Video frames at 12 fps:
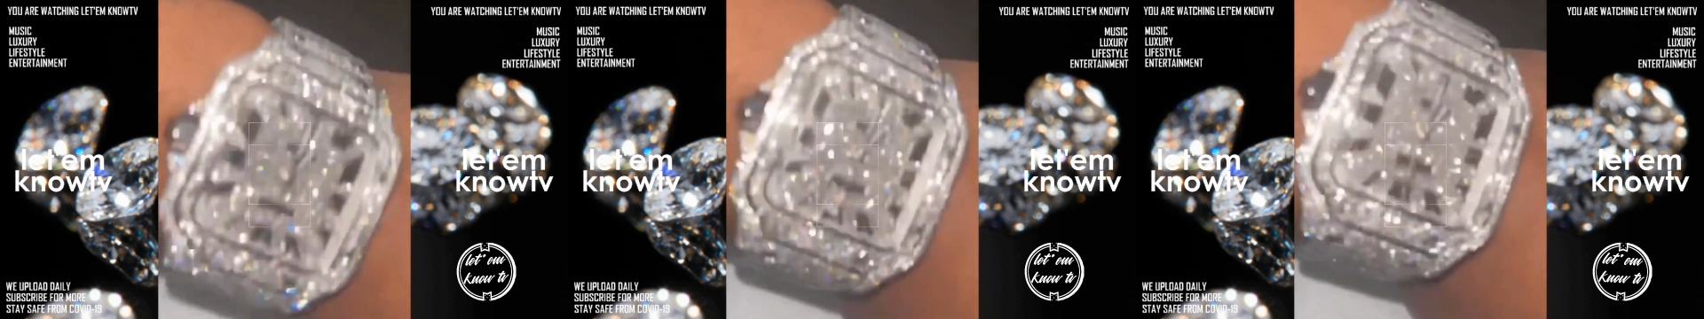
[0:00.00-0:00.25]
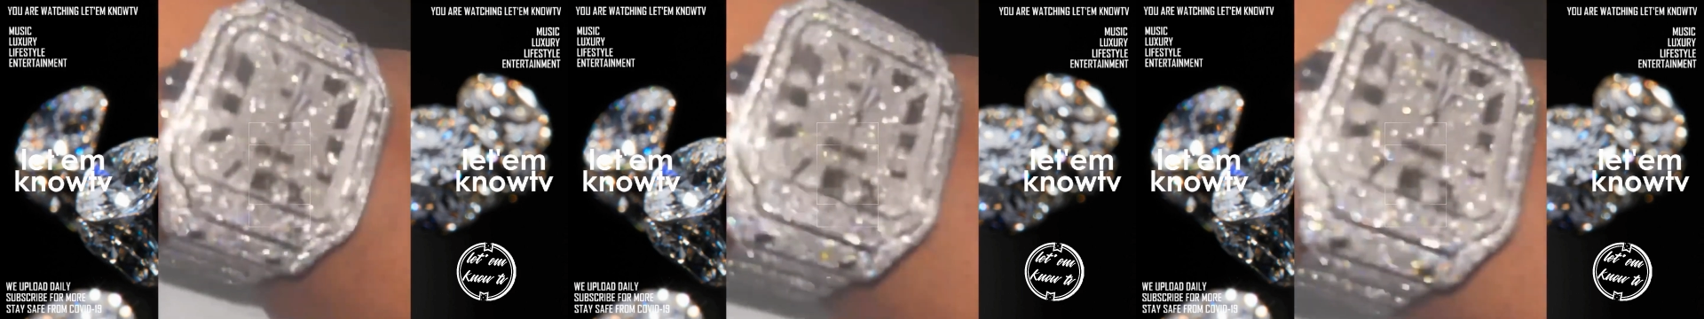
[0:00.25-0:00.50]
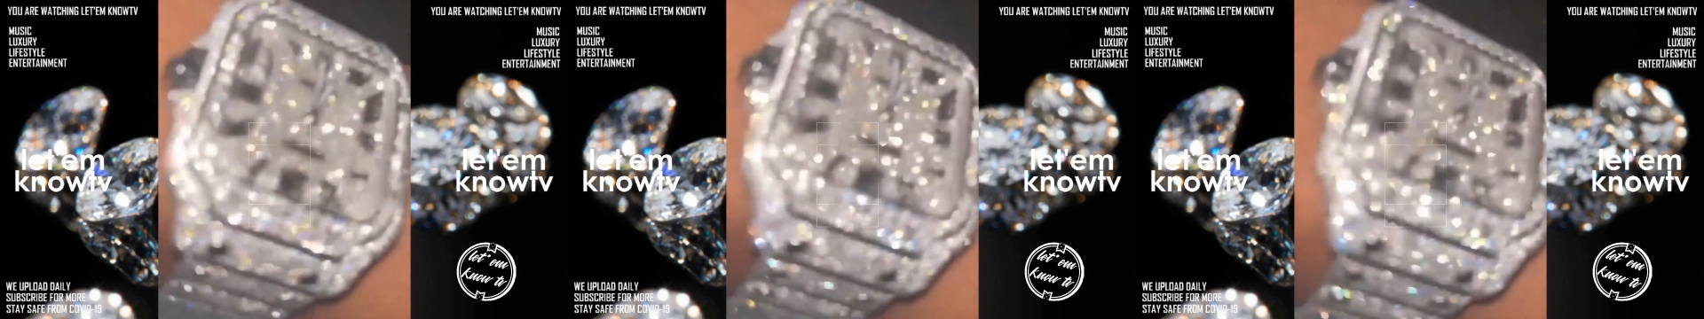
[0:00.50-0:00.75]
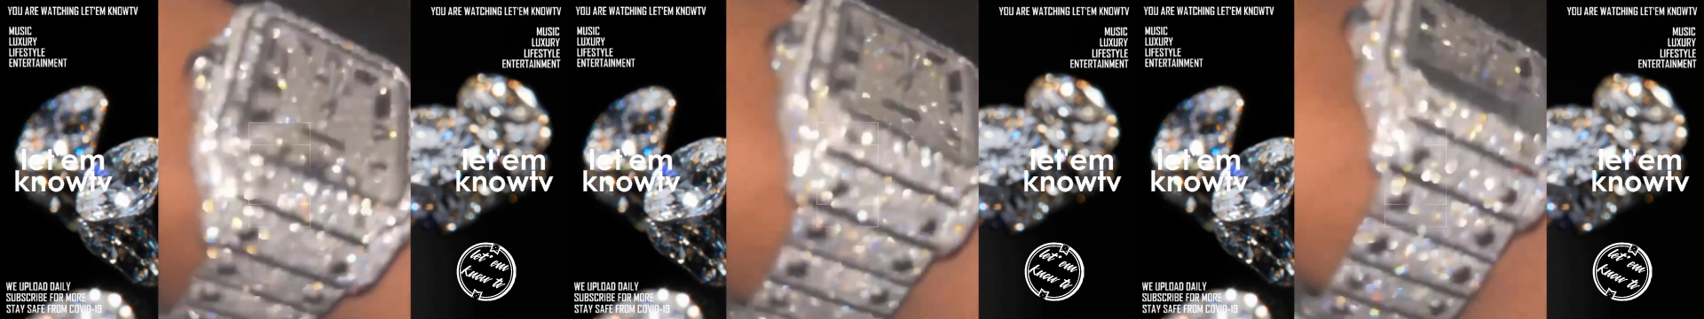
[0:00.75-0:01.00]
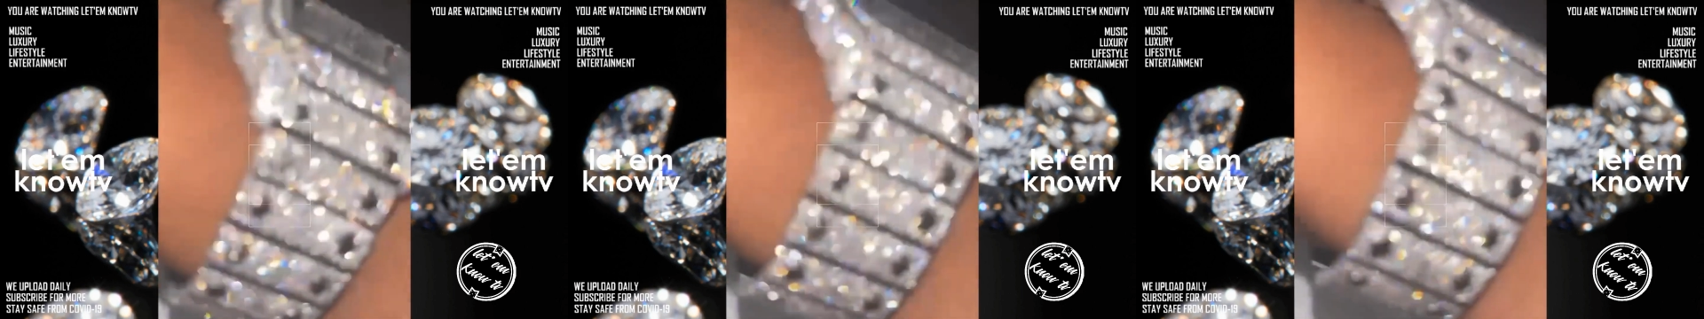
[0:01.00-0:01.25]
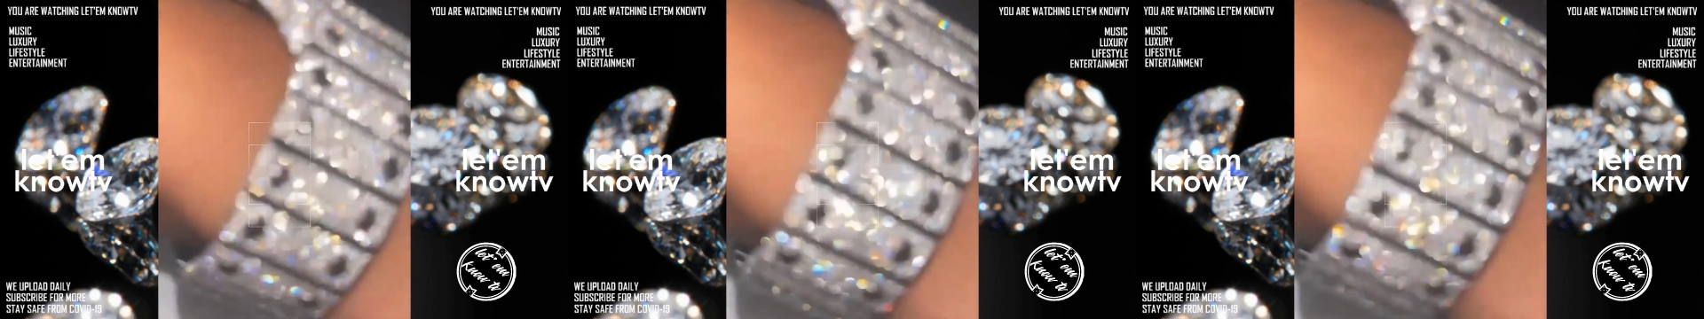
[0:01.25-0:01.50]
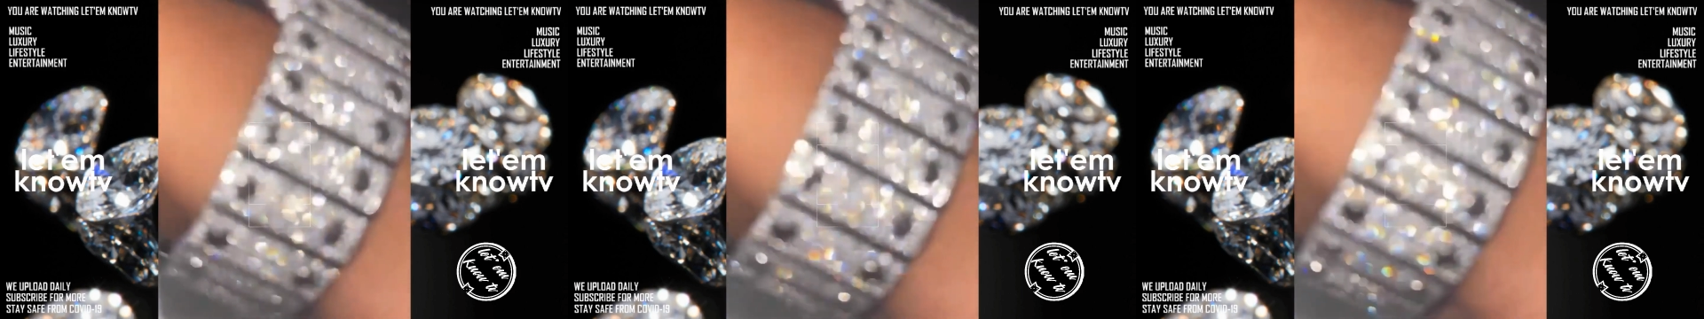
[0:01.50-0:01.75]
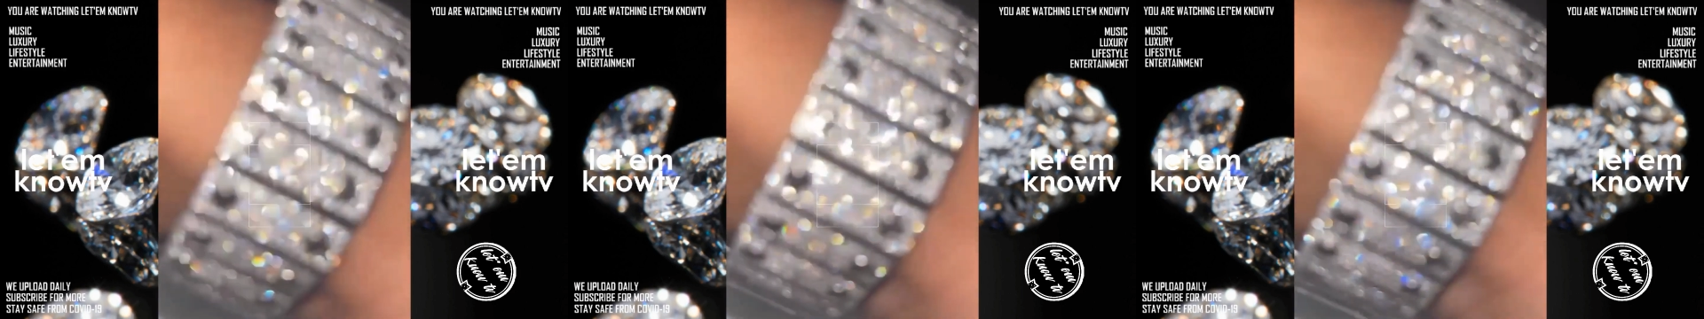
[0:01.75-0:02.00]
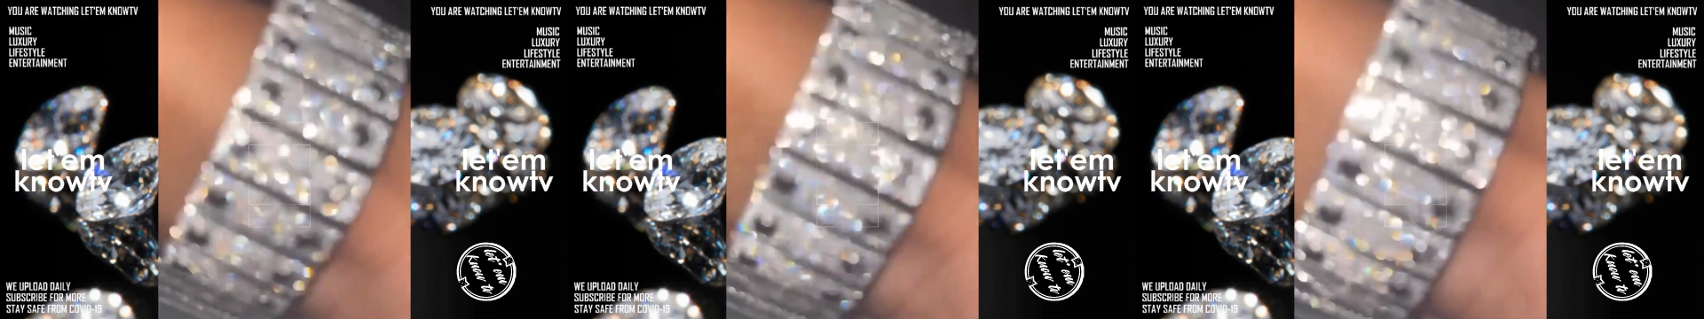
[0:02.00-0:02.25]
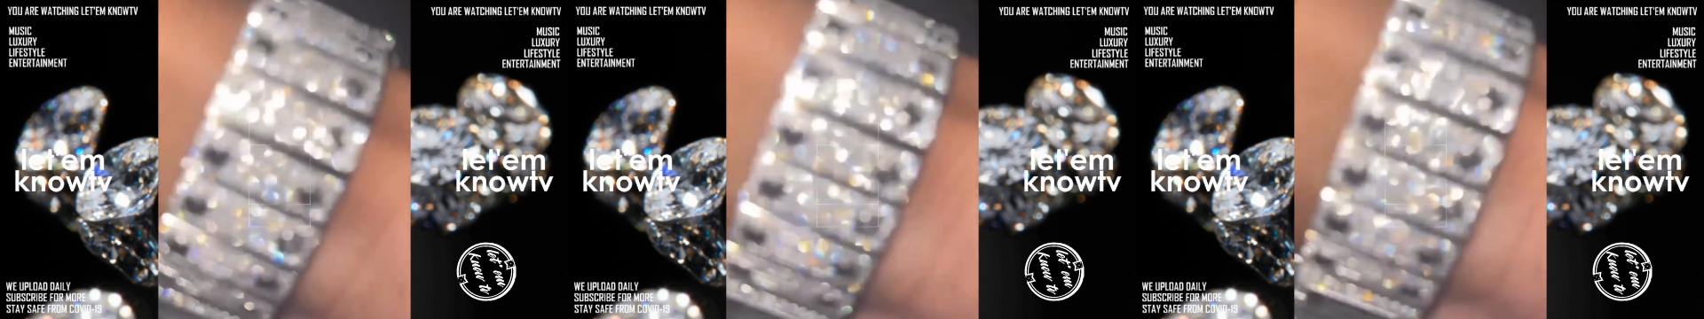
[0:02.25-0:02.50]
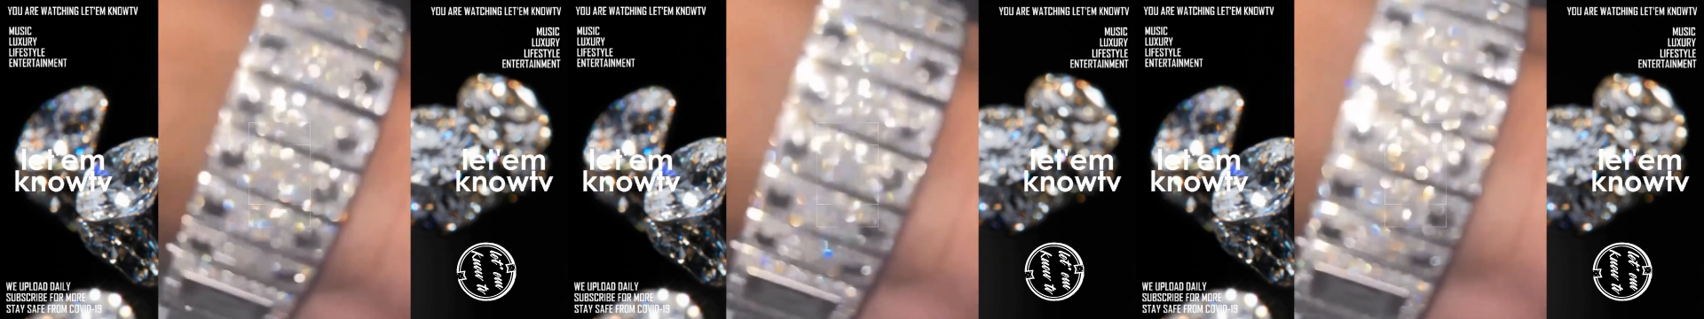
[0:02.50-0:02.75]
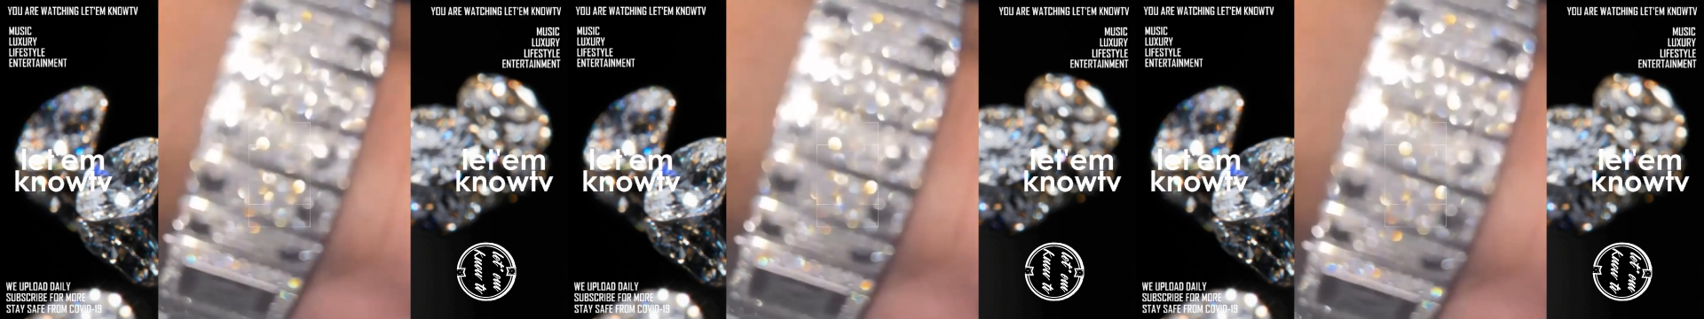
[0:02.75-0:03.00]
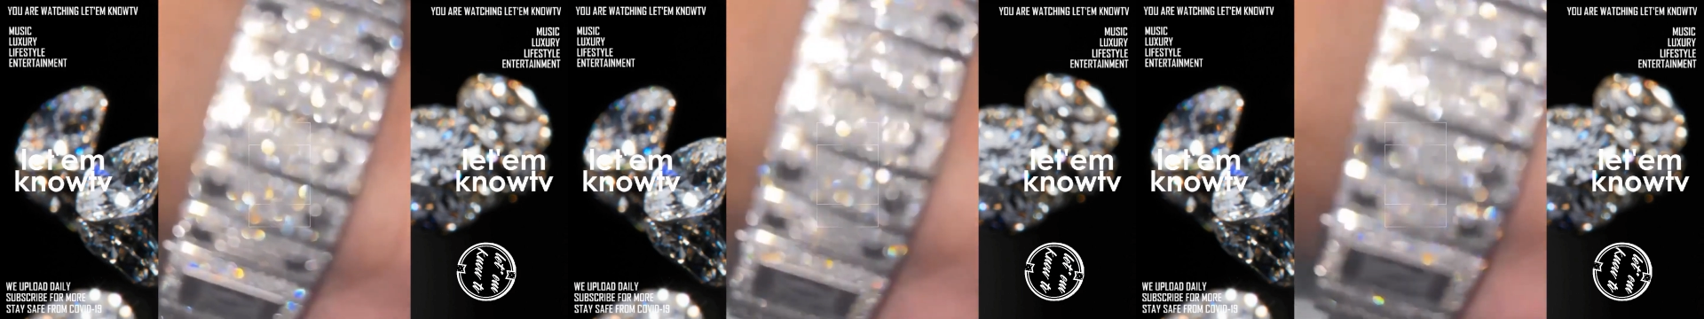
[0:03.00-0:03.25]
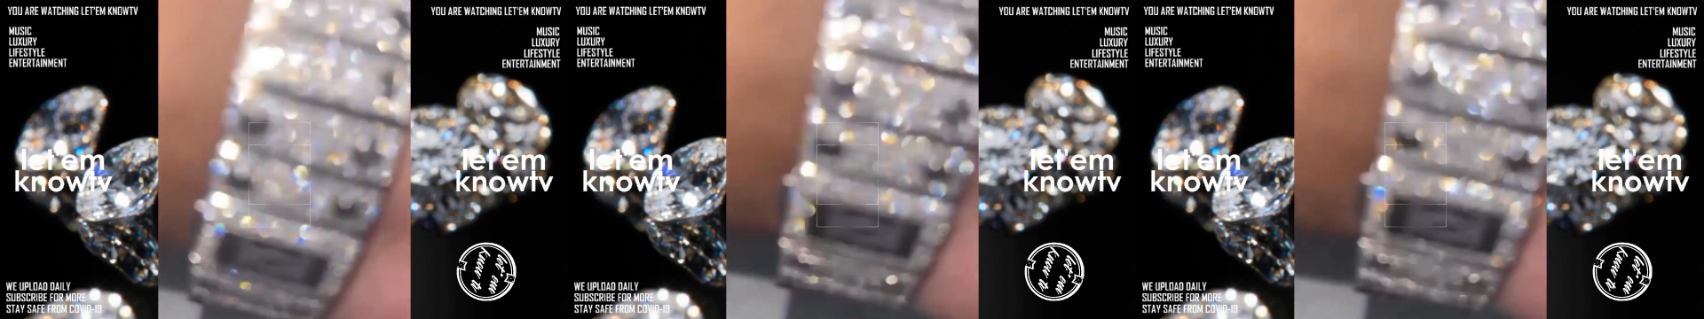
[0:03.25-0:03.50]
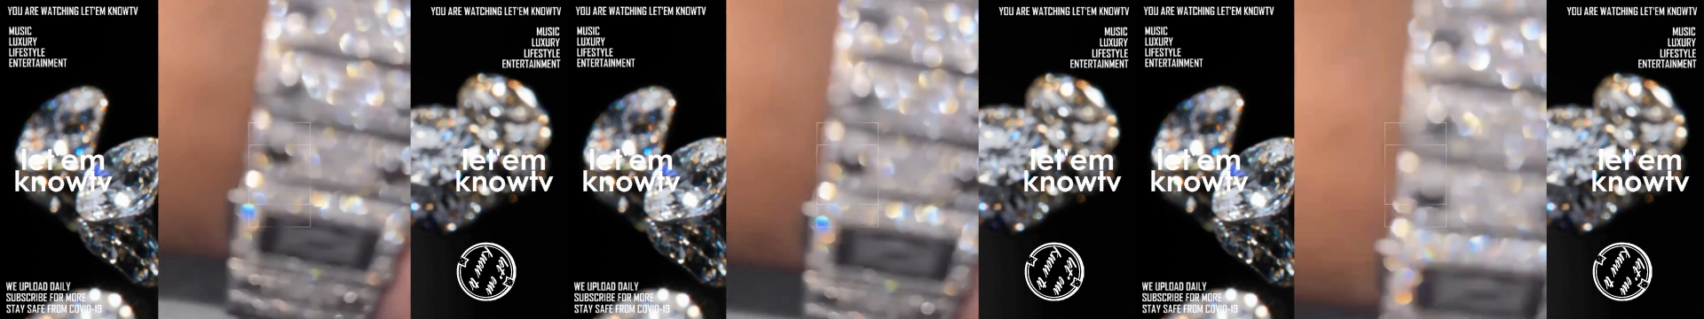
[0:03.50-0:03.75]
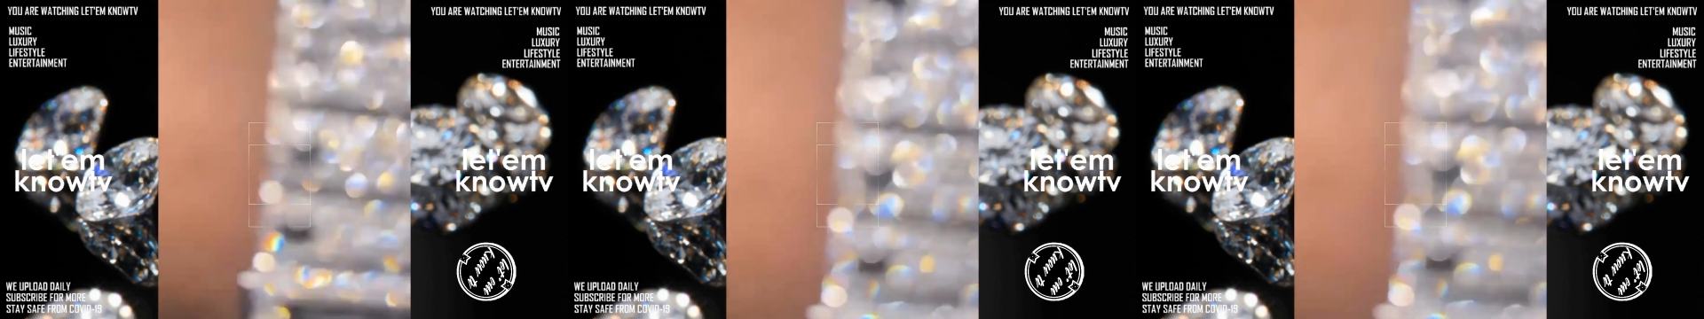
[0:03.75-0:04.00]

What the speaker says: [unreadable: no face in view]